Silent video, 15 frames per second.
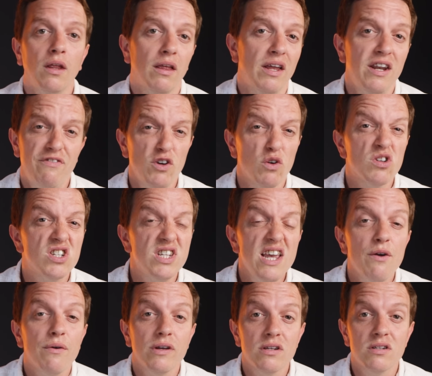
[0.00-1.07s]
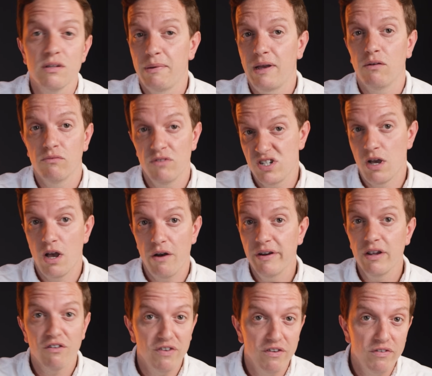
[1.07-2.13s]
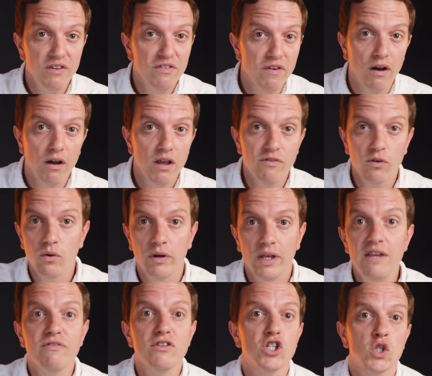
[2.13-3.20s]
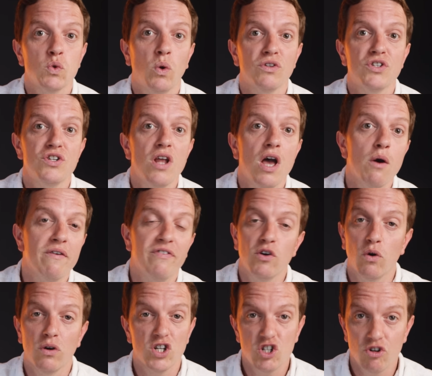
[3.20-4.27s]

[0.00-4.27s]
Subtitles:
and if you're serious about retiring at 55 or even just want to know if you're on